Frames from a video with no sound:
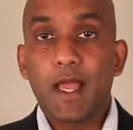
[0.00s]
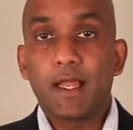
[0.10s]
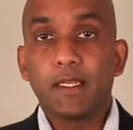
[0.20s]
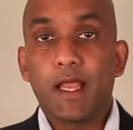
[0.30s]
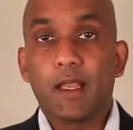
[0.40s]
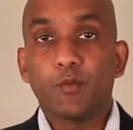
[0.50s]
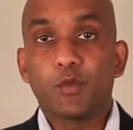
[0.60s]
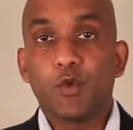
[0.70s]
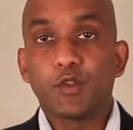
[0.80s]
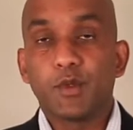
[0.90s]
hand in hand with
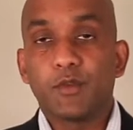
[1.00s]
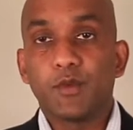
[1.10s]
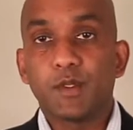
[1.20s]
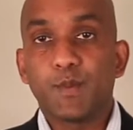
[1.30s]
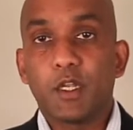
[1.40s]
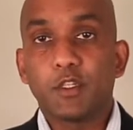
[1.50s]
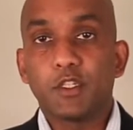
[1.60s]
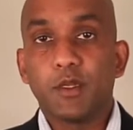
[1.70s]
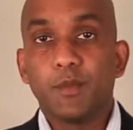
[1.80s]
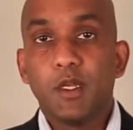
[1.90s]
Rotary through this
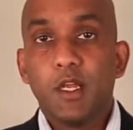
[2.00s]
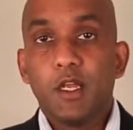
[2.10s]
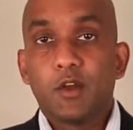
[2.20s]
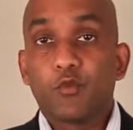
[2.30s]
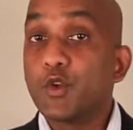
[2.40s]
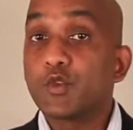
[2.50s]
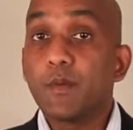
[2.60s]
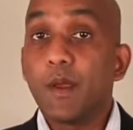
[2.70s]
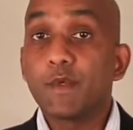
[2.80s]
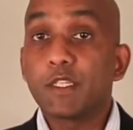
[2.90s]
partnership. Rotary
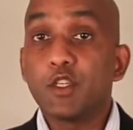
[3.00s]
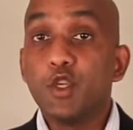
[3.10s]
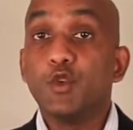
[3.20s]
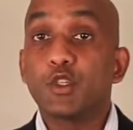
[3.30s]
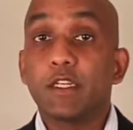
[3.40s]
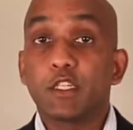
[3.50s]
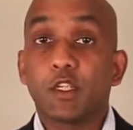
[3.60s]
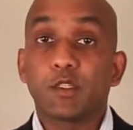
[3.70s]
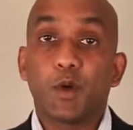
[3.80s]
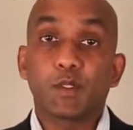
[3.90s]
members are usually
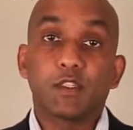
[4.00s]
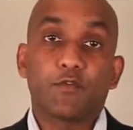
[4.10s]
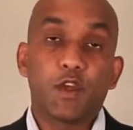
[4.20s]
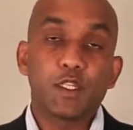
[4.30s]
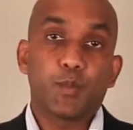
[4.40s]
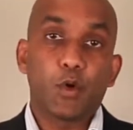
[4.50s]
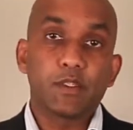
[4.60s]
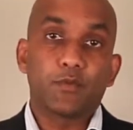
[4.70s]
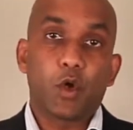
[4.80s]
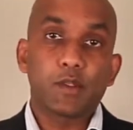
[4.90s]
ShelterBox's first point
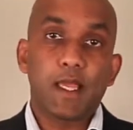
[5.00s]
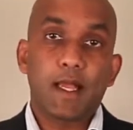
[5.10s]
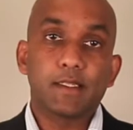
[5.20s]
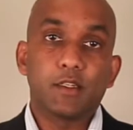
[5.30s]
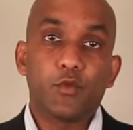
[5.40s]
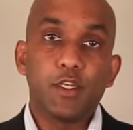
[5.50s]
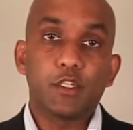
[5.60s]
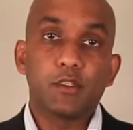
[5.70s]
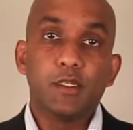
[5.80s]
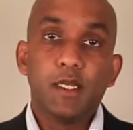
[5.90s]
of contact in a
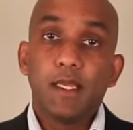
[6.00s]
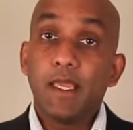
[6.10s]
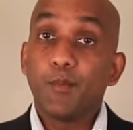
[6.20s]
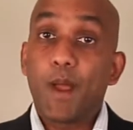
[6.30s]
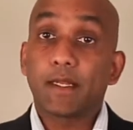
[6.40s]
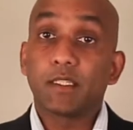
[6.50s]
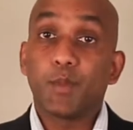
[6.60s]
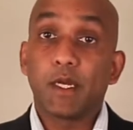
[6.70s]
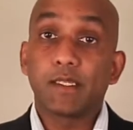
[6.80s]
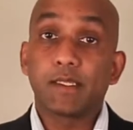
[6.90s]
region impacted
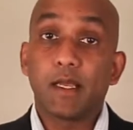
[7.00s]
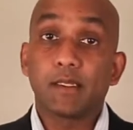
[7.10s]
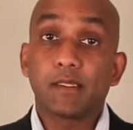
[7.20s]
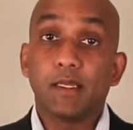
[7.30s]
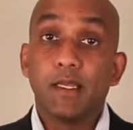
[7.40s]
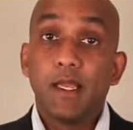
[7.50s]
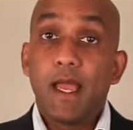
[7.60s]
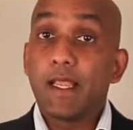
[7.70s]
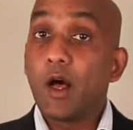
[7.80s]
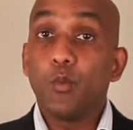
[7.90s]
by disaster
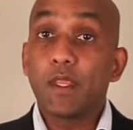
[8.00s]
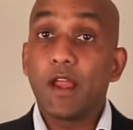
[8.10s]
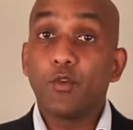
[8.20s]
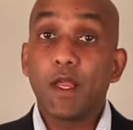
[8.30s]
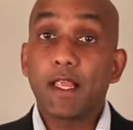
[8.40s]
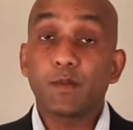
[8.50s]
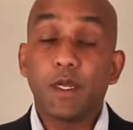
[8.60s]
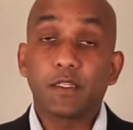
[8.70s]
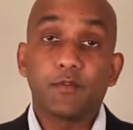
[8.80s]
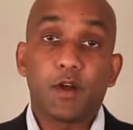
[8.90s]
and help with every
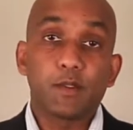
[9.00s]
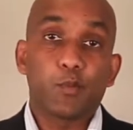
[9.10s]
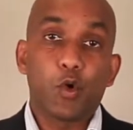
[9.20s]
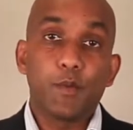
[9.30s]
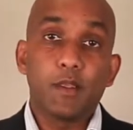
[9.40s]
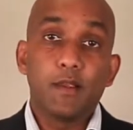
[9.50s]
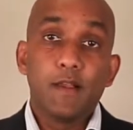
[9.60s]
aspect of our deployment.